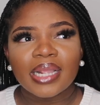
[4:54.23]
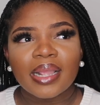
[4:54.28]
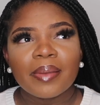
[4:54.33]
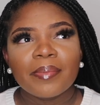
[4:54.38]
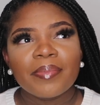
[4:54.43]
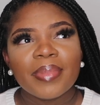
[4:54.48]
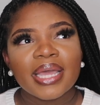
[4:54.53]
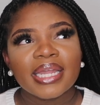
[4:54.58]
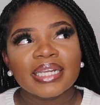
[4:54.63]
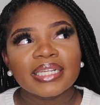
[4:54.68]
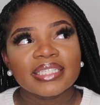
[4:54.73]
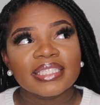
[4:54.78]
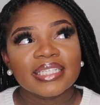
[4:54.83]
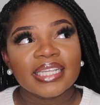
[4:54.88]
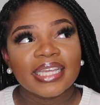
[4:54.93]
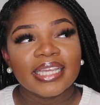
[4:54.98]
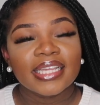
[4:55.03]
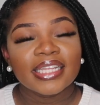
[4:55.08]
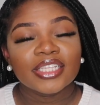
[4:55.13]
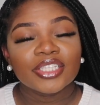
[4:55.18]

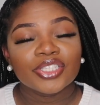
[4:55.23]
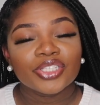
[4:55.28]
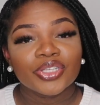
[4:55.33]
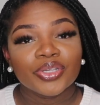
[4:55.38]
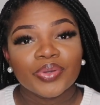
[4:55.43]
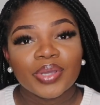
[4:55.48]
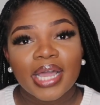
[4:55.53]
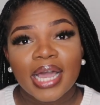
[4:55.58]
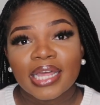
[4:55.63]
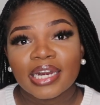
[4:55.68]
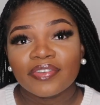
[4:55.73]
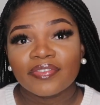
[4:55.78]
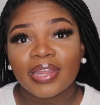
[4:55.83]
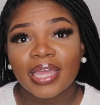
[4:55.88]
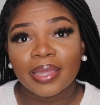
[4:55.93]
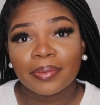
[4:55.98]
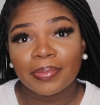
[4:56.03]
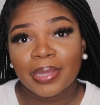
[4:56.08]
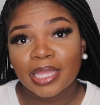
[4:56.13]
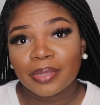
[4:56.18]
medicine to kind of
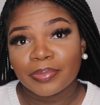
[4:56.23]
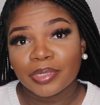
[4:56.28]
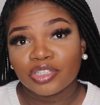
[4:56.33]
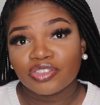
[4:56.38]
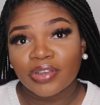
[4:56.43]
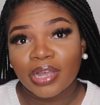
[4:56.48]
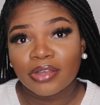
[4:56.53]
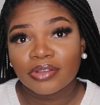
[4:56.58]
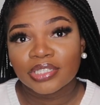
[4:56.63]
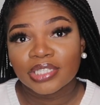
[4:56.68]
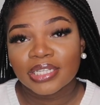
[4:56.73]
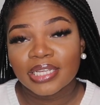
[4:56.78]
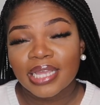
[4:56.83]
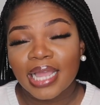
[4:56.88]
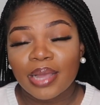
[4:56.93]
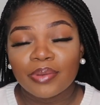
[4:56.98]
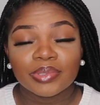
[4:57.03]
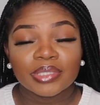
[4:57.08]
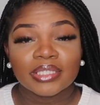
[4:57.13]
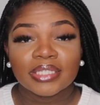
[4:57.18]
like make me drowsy.
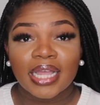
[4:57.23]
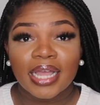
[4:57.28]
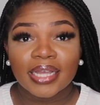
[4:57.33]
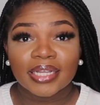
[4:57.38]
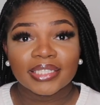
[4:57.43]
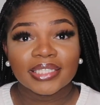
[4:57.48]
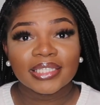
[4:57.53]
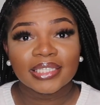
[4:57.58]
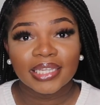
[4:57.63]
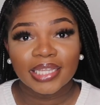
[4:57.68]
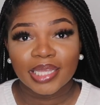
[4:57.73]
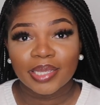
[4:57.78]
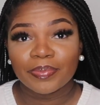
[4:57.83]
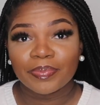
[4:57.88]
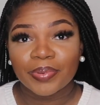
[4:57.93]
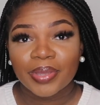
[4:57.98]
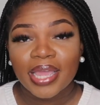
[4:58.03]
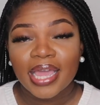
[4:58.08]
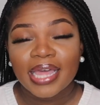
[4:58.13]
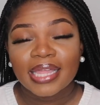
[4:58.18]
I was not
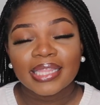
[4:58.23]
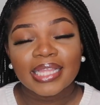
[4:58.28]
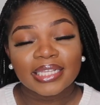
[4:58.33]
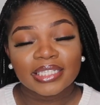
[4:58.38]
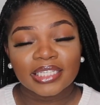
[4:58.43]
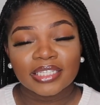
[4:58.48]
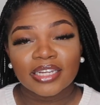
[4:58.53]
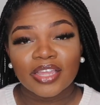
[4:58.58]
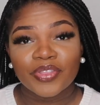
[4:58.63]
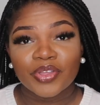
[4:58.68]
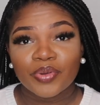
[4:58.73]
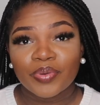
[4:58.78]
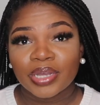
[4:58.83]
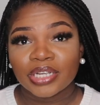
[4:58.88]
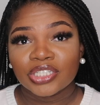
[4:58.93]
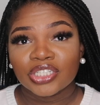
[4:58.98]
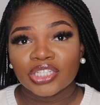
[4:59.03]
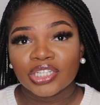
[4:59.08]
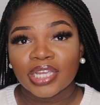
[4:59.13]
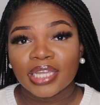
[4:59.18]
asleep. That's another
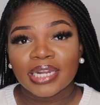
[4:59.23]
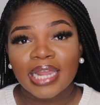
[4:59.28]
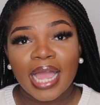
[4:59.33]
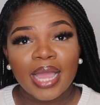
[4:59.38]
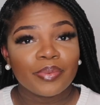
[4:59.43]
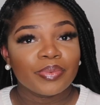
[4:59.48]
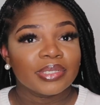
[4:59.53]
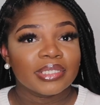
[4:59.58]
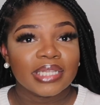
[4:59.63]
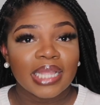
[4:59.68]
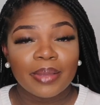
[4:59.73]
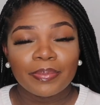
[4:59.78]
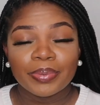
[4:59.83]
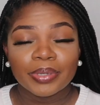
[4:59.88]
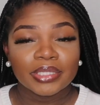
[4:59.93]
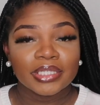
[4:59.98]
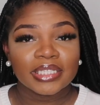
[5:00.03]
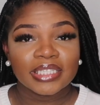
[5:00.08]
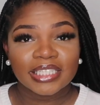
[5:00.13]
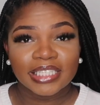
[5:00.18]
question. I was not
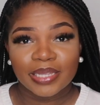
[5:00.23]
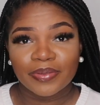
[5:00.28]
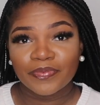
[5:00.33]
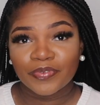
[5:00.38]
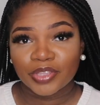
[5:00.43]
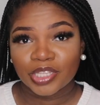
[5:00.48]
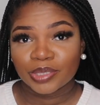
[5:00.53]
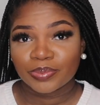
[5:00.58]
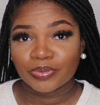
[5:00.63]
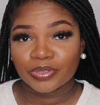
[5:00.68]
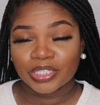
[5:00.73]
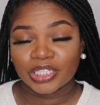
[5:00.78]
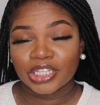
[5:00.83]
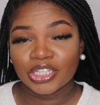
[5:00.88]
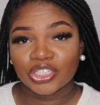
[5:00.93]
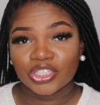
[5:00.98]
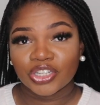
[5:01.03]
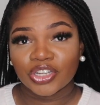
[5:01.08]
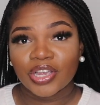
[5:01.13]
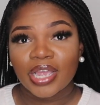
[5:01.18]
put to sleep for this
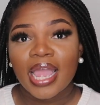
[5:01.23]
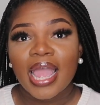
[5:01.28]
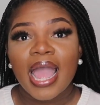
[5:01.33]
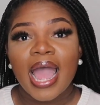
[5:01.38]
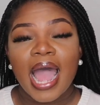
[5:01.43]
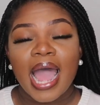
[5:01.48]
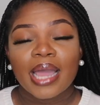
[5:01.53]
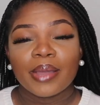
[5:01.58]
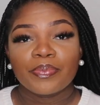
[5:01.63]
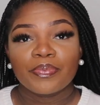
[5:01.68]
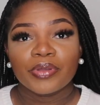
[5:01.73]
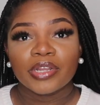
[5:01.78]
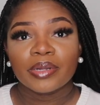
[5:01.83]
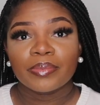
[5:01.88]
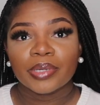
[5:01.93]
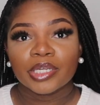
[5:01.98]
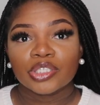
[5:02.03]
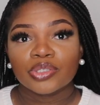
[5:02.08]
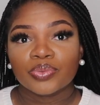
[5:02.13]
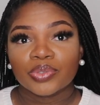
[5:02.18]
procedure. I pretty
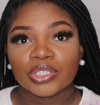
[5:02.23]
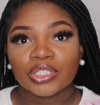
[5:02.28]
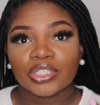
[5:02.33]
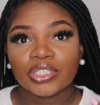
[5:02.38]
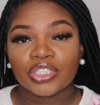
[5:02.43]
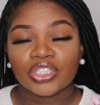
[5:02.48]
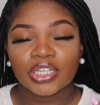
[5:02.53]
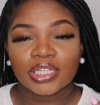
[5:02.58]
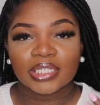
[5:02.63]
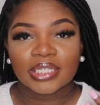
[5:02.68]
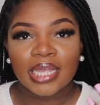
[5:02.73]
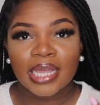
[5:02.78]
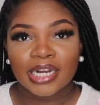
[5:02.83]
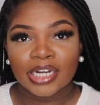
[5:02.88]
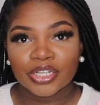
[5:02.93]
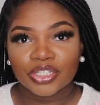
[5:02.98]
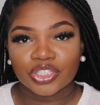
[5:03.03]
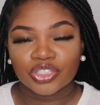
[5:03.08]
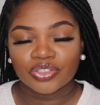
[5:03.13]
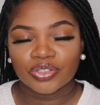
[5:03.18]
much was just
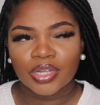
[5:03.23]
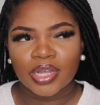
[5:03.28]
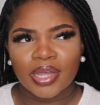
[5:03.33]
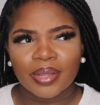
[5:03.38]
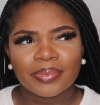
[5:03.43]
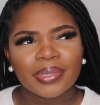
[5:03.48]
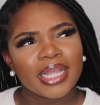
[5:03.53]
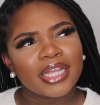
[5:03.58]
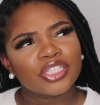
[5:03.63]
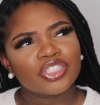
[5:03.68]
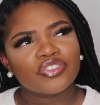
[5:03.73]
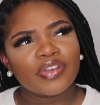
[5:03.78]
kind of not